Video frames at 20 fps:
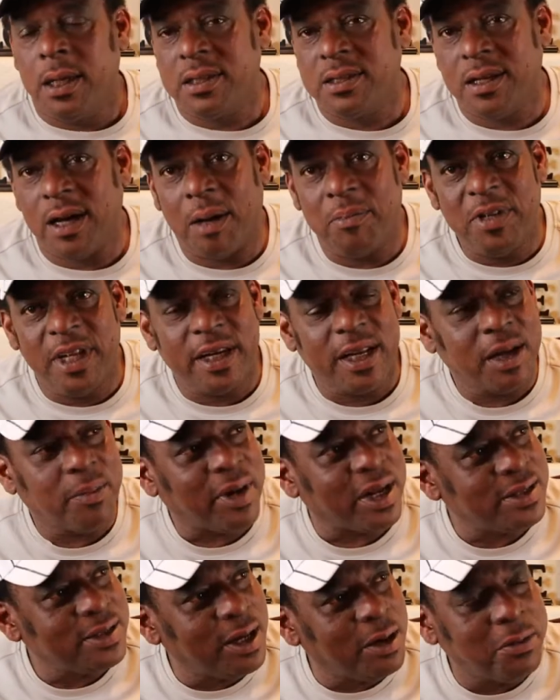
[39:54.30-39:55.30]
So I'm looking at
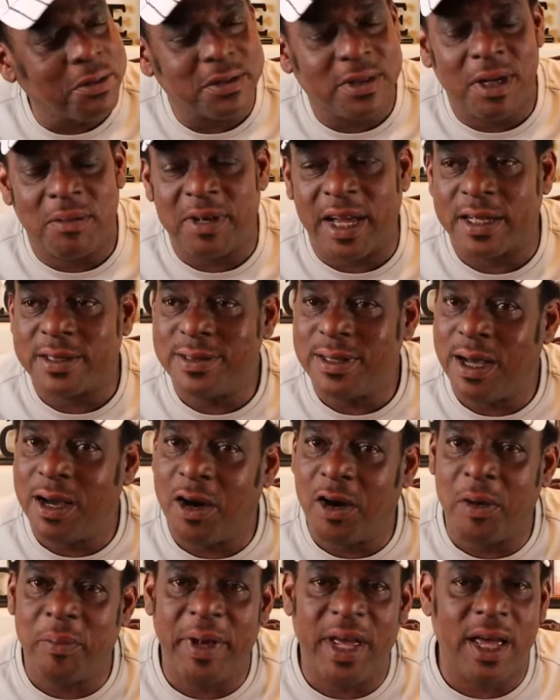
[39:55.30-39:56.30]
my notes. I'm like,
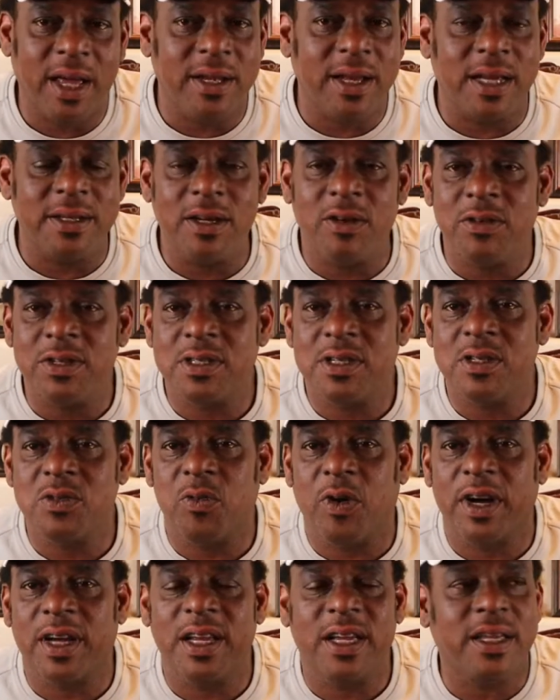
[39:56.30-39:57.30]
no, man, I know this is
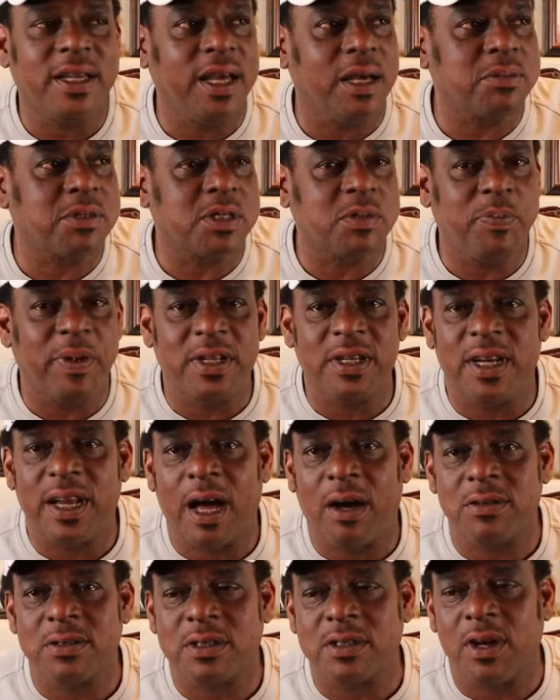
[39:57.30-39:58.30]
working. They kept spitting it
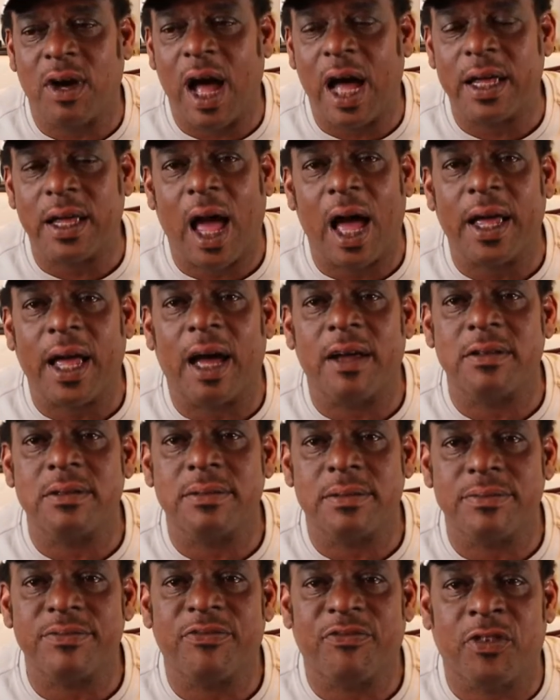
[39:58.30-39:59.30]
out. So I, I got
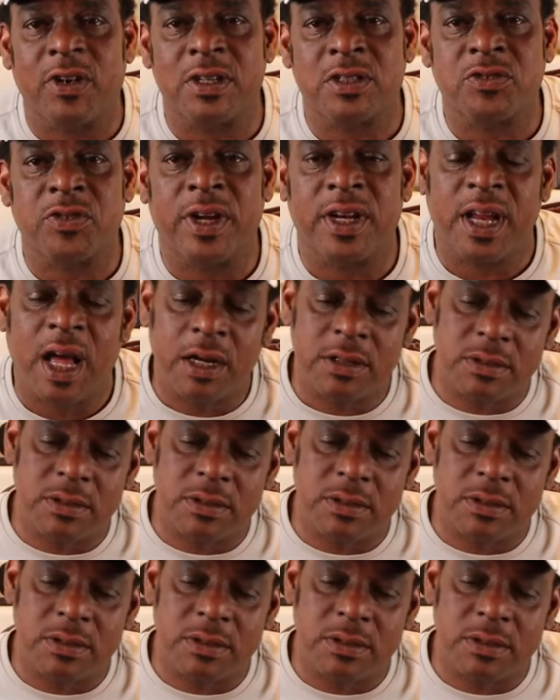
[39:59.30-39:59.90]
frustrated.